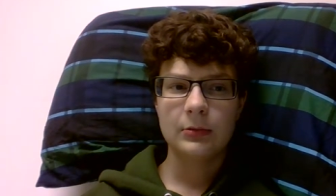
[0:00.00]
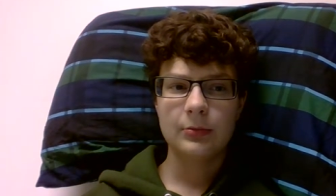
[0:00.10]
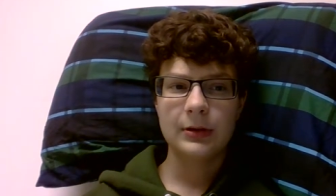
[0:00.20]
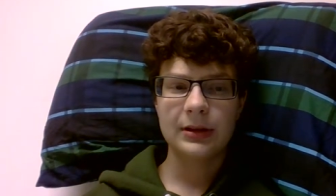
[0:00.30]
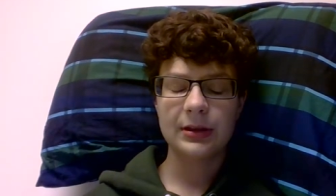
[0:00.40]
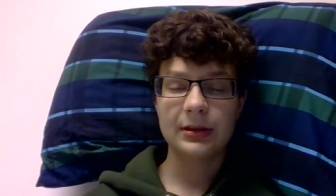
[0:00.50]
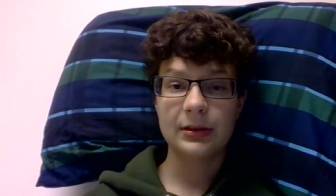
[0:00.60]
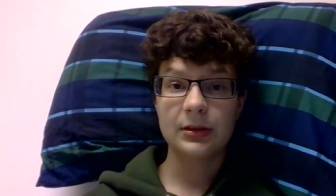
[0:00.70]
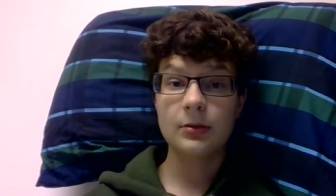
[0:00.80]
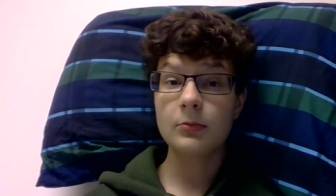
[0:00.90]

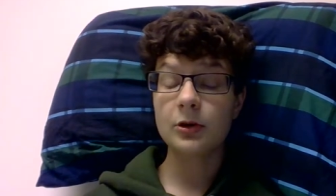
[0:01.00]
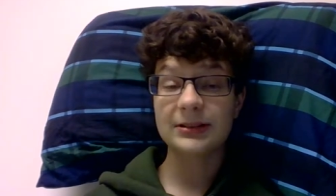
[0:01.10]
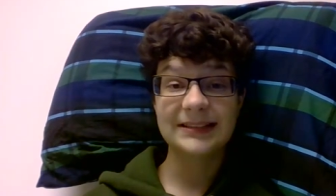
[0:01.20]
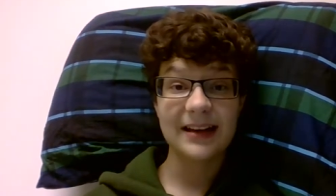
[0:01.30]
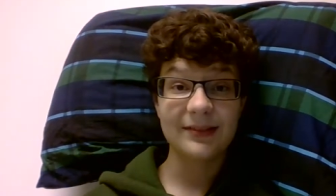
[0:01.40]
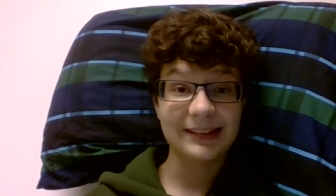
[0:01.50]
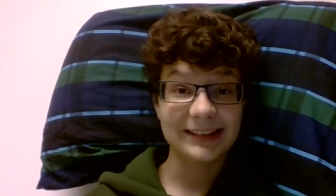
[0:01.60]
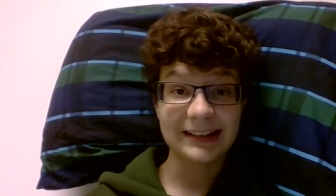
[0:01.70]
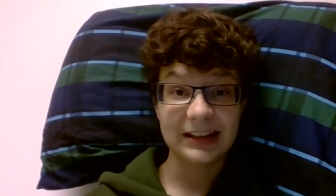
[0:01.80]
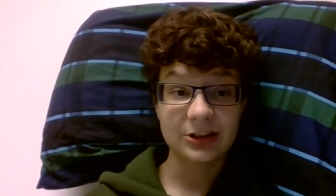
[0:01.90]
with the more
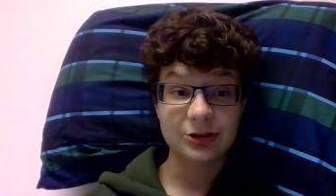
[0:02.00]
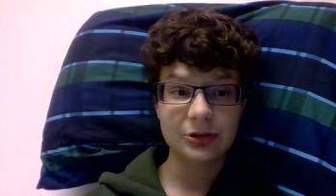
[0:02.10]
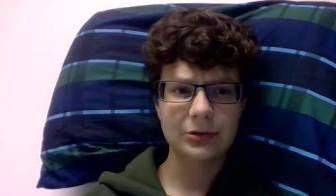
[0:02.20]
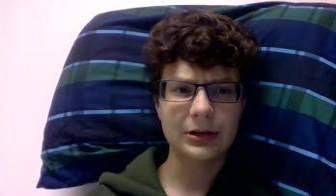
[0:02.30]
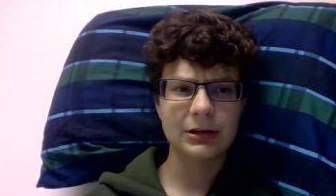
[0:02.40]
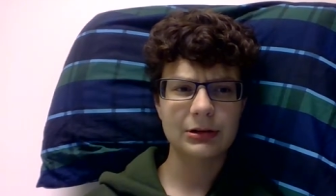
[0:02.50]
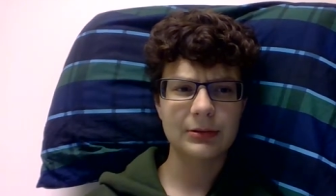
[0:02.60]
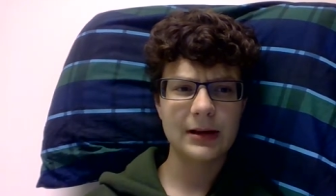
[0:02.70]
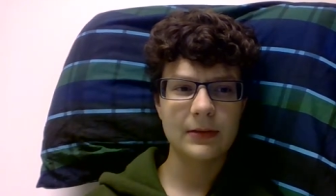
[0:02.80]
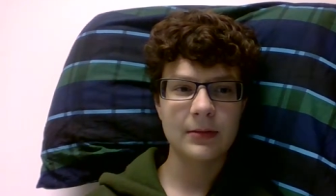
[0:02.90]
devastating issues going on
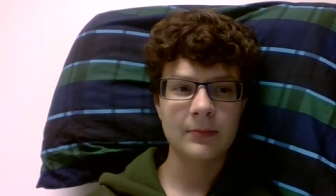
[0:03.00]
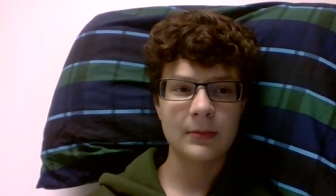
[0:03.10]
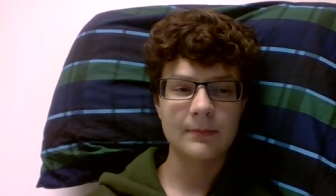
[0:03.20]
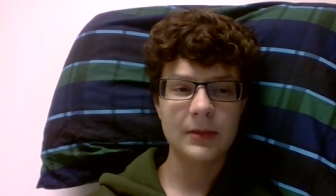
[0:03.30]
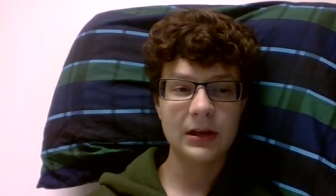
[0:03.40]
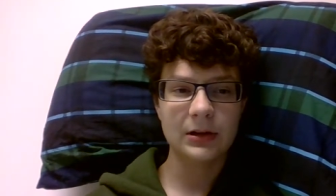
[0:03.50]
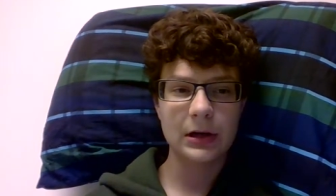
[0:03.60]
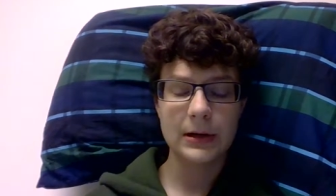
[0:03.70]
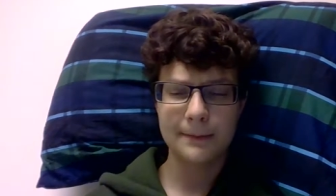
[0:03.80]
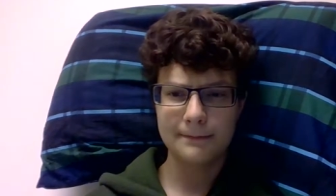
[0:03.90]
around them.
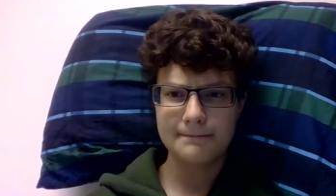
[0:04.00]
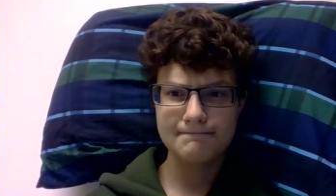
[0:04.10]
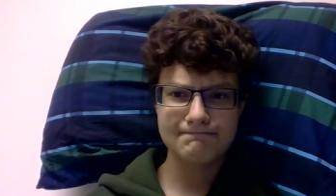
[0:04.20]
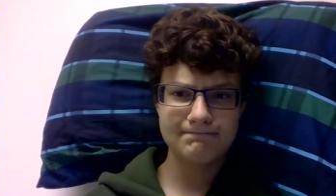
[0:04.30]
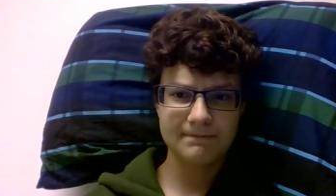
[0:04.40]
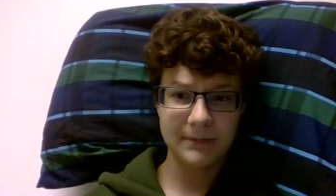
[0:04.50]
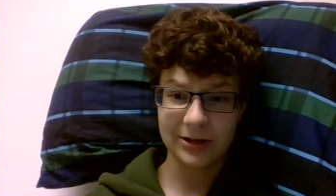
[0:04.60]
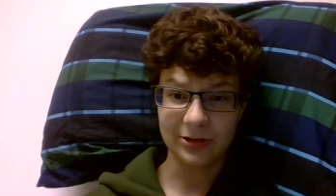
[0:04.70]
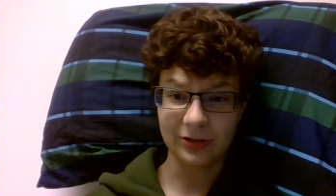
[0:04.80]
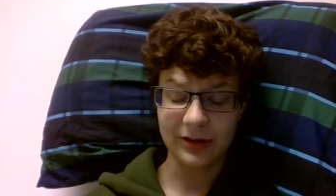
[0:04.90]
Peter,
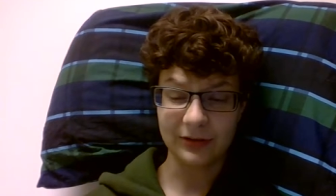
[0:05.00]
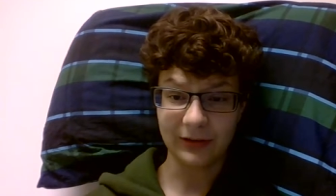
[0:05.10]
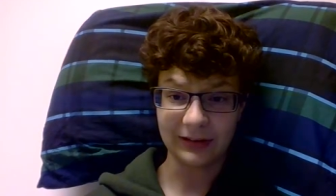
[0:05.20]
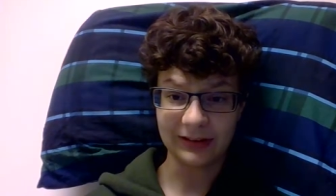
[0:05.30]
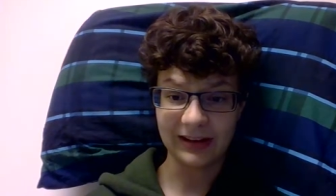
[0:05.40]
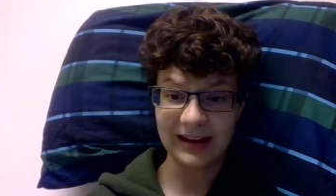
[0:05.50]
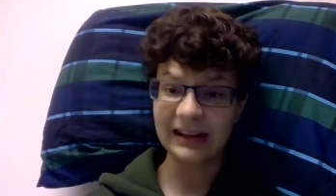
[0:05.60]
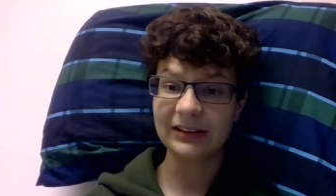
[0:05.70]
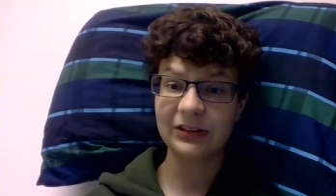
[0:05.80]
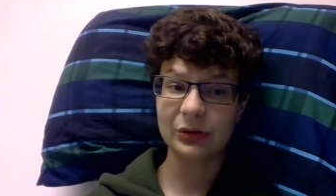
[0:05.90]
Peter's lost friends to
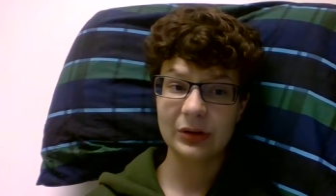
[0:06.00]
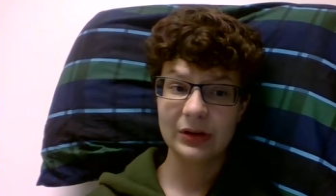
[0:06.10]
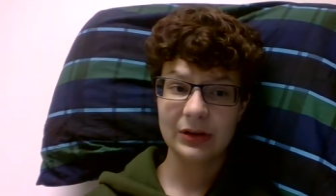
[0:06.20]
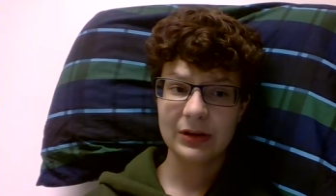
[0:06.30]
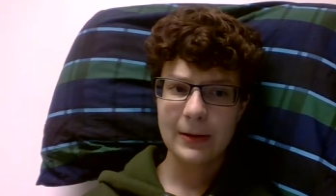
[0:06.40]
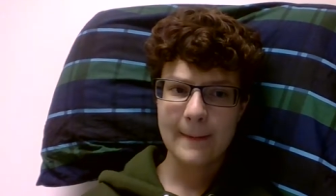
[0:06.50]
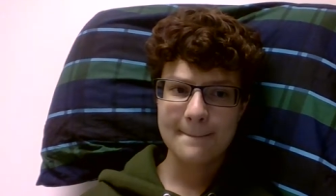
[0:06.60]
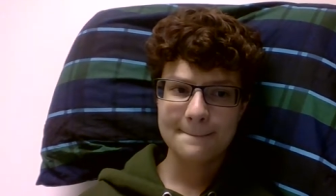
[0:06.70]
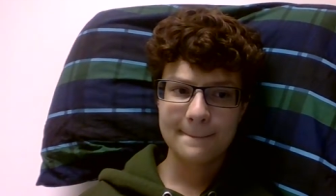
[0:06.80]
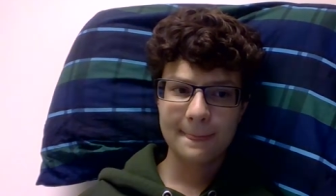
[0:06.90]
AIDS,
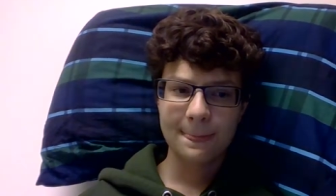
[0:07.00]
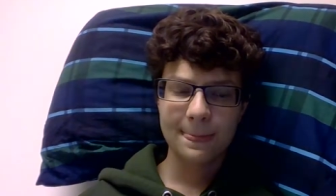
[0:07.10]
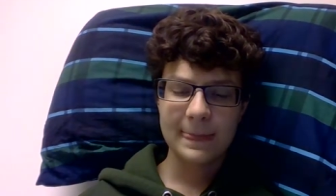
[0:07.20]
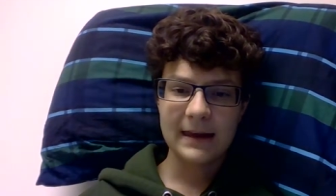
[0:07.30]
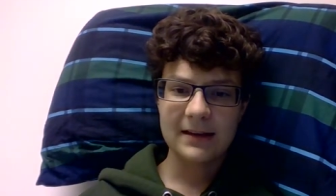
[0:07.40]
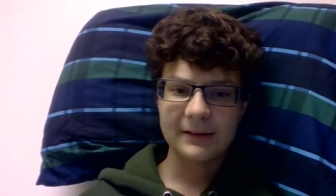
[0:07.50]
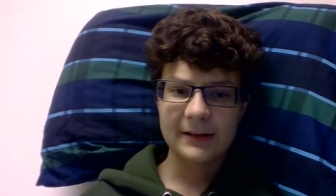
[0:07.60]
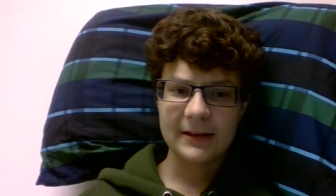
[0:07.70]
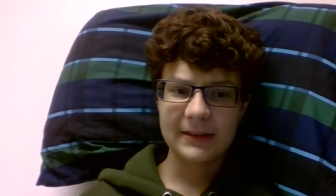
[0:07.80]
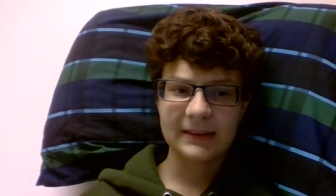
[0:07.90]
and
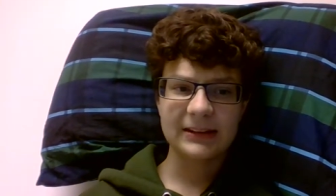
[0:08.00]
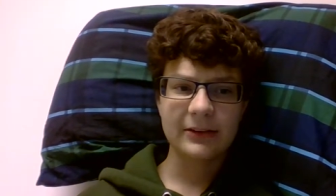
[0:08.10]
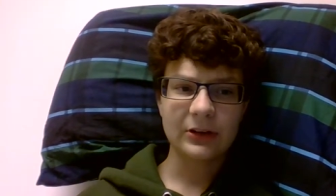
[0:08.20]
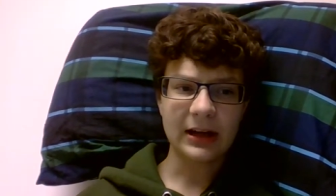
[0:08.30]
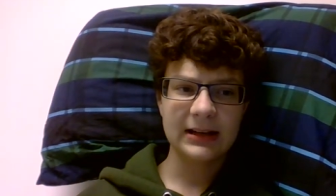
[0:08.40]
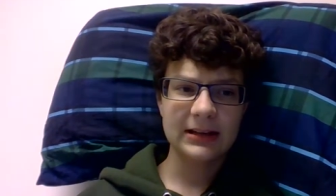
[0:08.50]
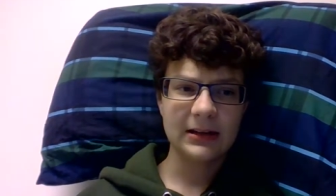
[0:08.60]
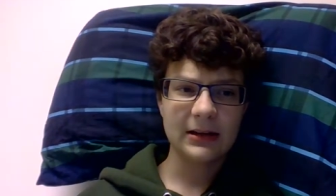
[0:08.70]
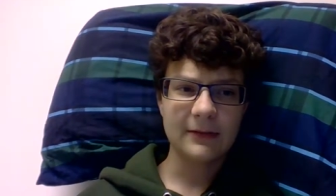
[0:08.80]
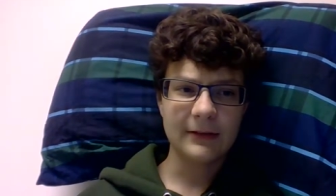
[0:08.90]
uh, this gives
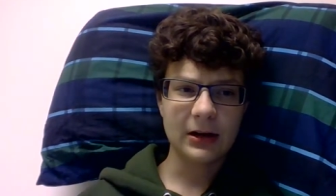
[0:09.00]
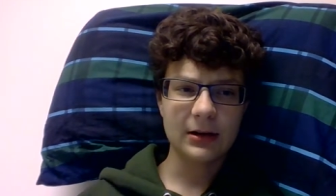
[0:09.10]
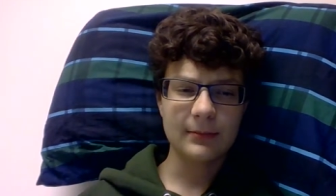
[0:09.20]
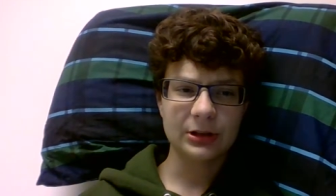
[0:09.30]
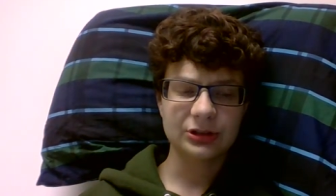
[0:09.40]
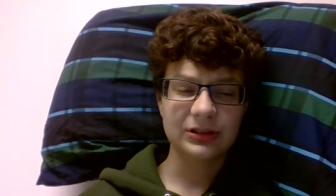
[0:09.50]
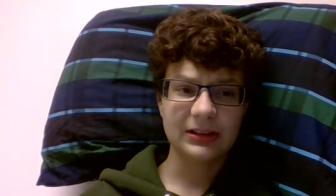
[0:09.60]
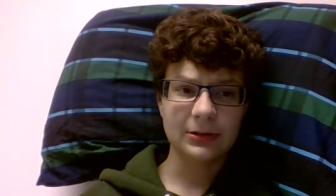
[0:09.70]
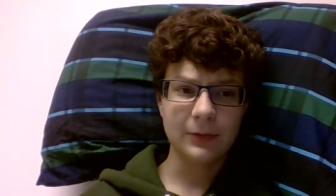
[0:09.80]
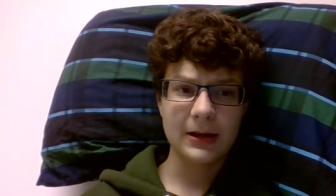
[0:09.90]
Heidi a very much
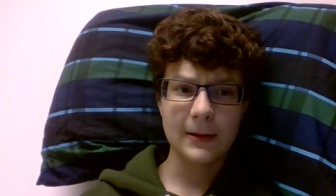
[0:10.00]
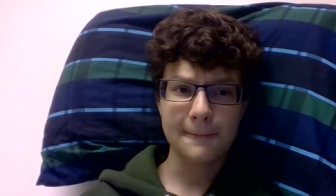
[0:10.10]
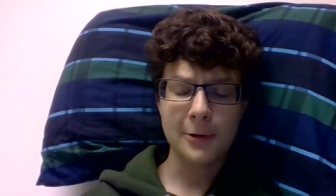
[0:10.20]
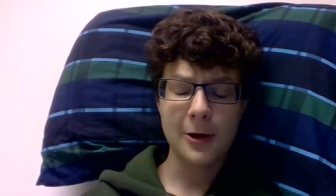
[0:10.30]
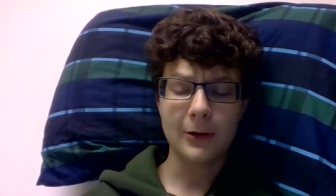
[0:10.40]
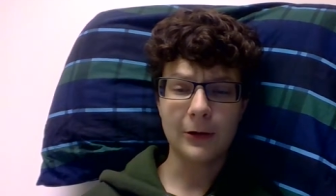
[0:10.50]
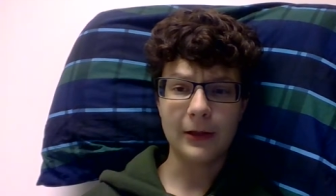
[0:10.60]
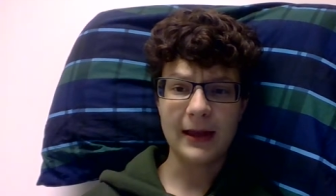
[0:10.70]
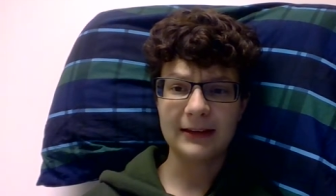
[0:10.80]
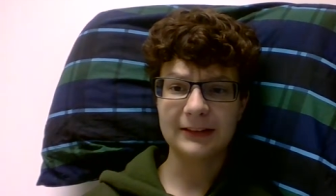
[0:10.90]
needed wake up
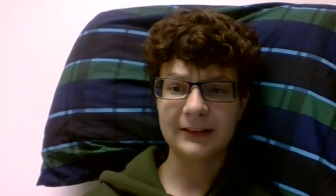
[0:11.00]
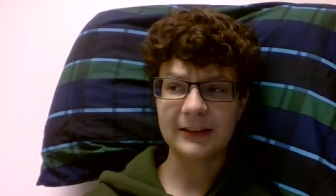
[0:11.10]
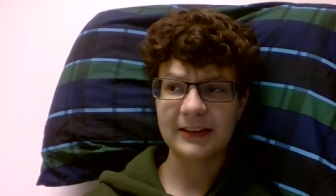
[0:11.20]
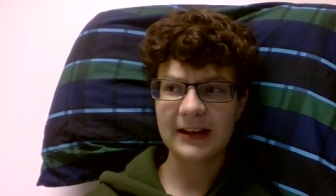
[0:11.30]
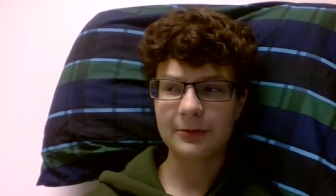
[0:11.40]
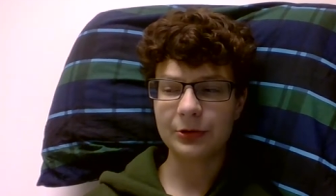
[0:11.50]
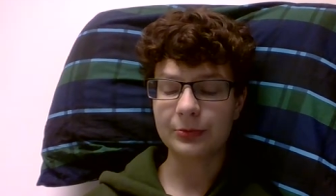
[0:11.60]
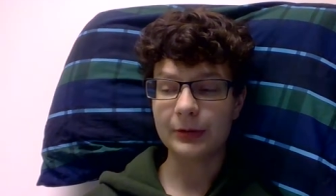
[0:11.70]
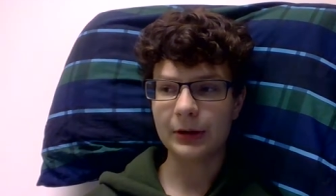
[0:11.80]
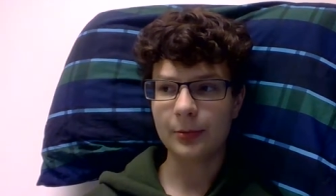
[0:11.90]
call. And that was
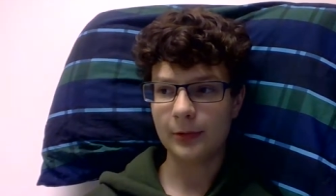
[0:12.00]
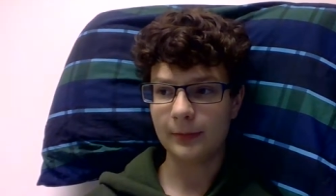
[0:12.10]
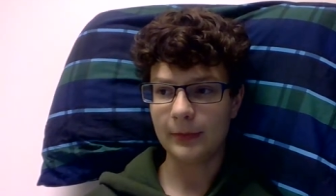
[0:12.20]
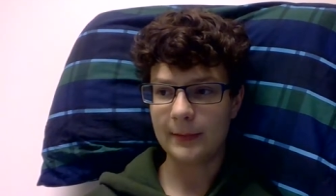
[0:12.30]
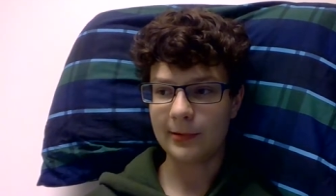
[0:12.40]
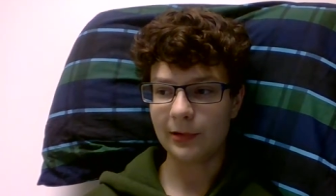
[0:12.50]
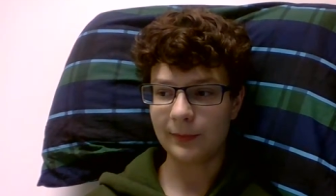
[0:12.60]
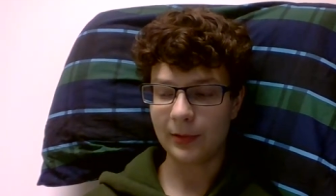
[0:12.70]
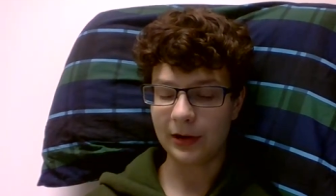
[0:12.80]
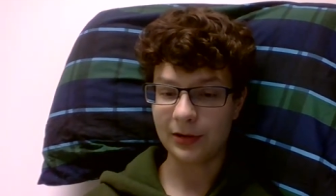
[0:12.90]
a really
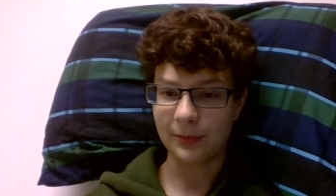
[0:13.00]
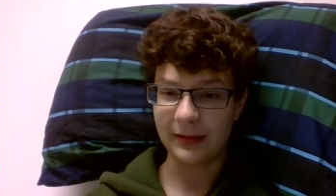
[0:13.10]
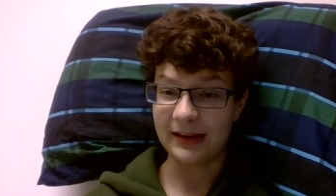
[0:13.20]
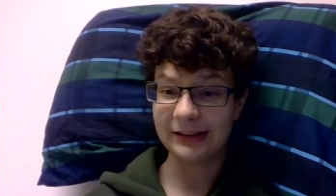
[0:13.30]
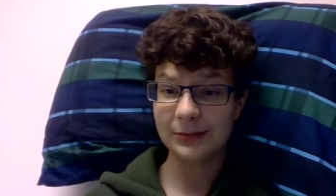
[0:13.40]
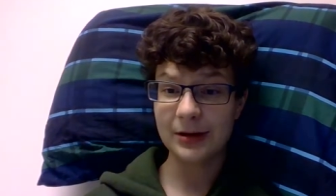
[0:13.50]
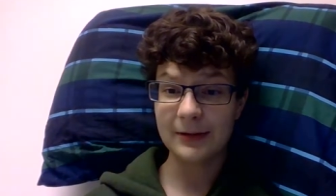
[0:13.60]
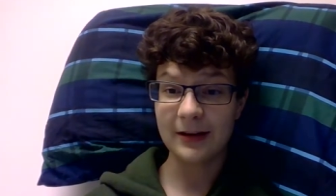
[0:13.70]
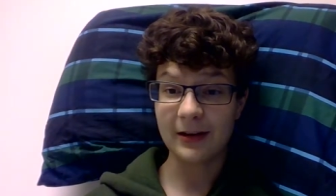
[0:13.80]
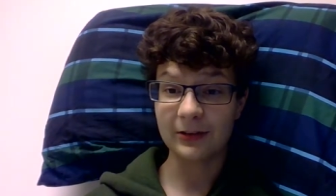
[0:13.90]
important part of the play to me
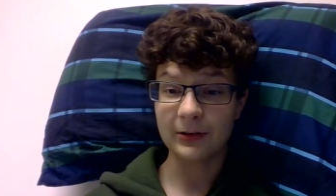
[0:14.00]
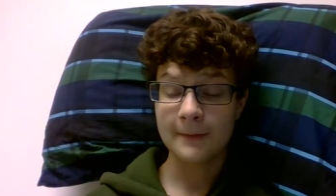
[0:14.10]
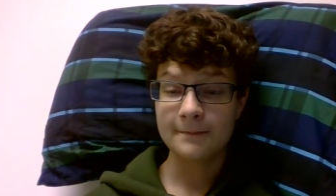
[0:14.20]
because